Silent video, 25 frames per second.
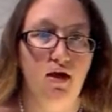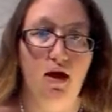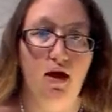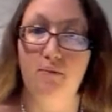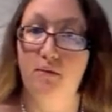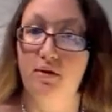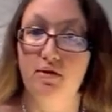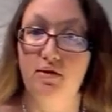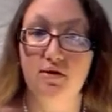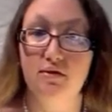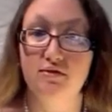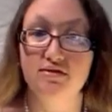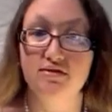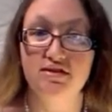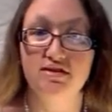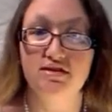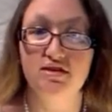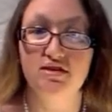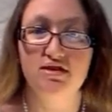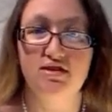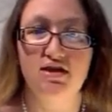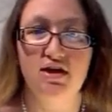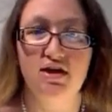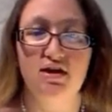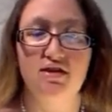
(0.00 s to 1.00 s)
I won't go into
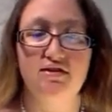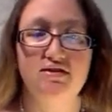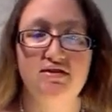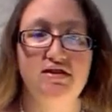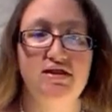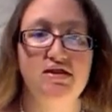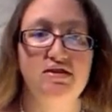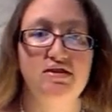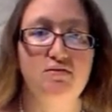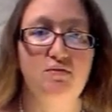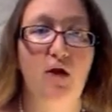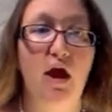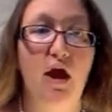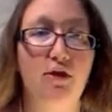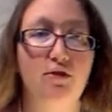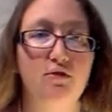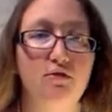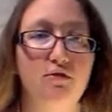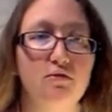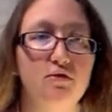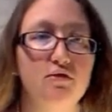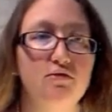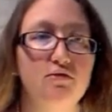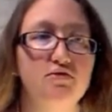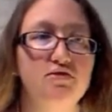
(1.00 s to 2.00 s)
details, it's rather
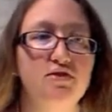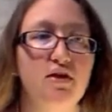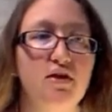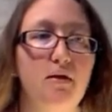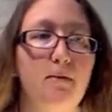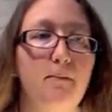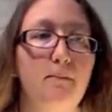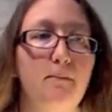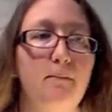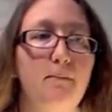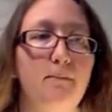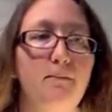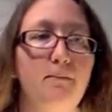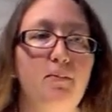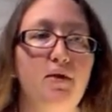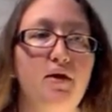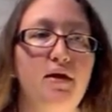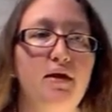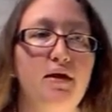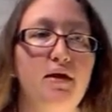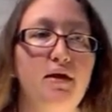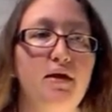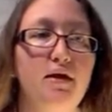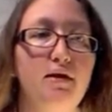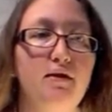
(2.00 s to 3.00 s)
gruesome,
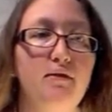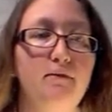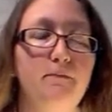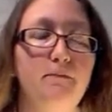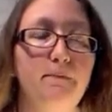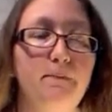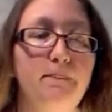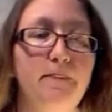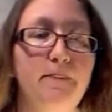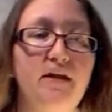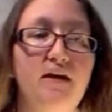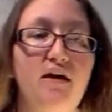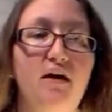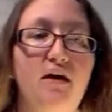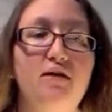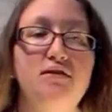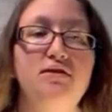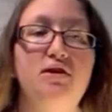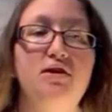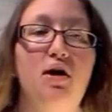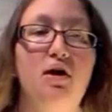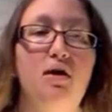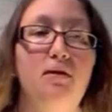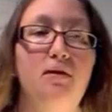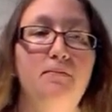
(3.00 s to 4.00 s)
but the
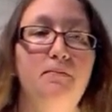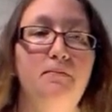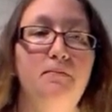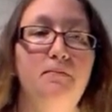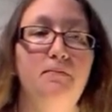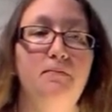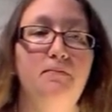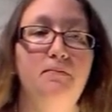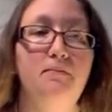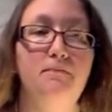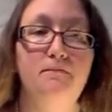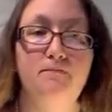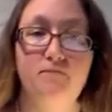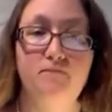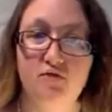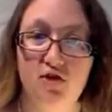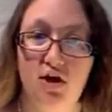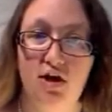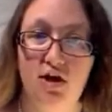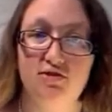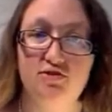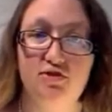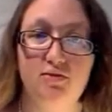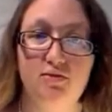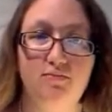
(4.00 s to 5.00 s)
on-call
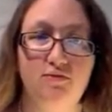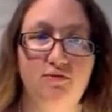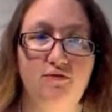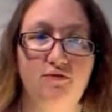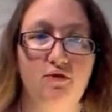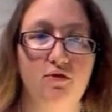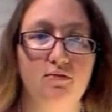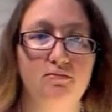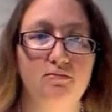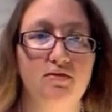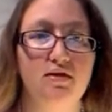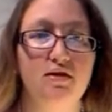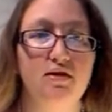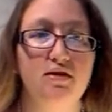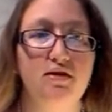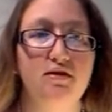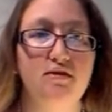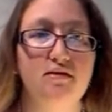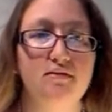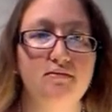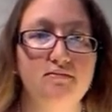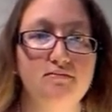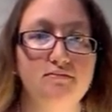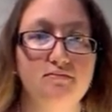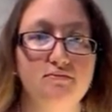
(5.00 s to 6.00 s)
doctor performed
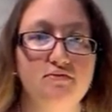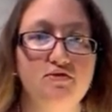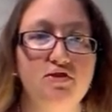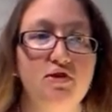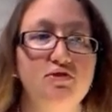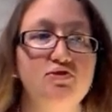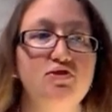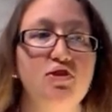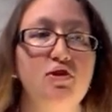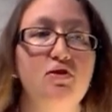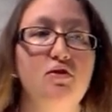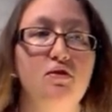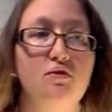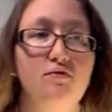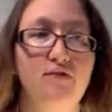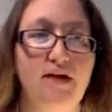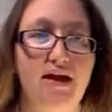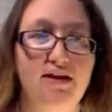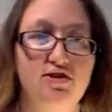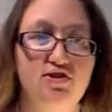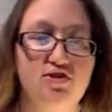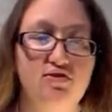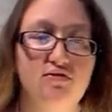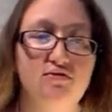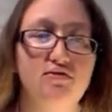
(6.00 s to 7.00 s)
a surgical
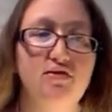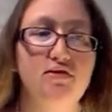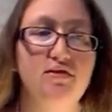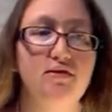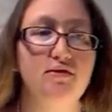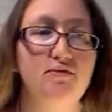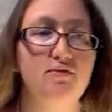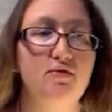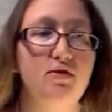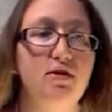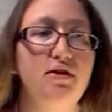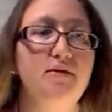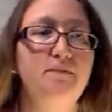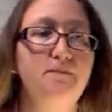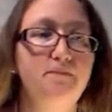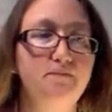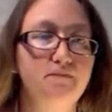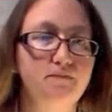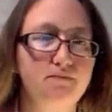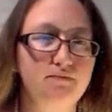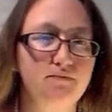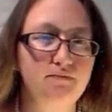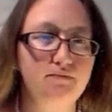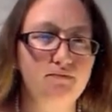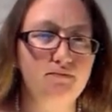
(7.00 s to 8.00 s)
vaginal delivery
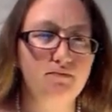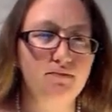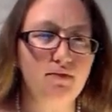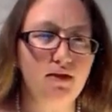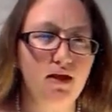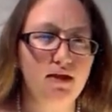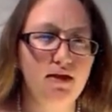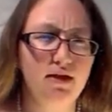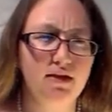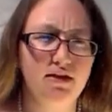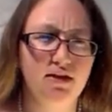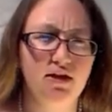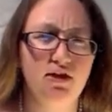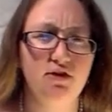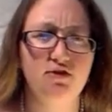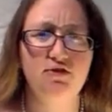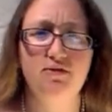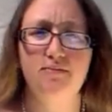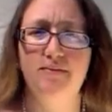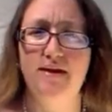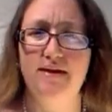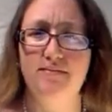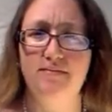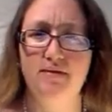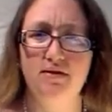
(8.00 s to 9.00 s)
and killed
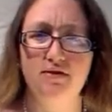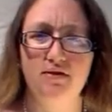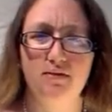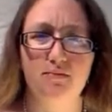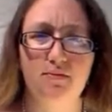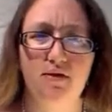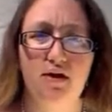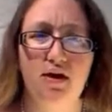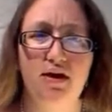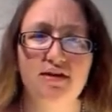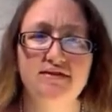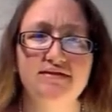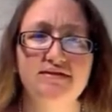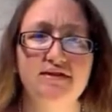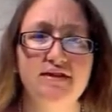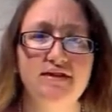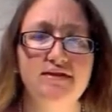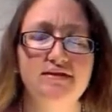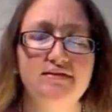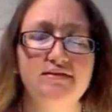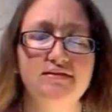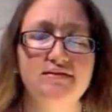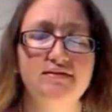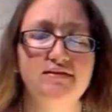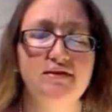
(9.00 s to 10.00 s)
the baby in the
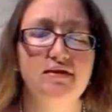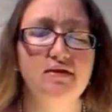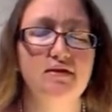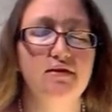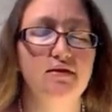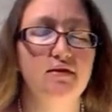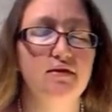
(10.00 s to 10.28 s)
process.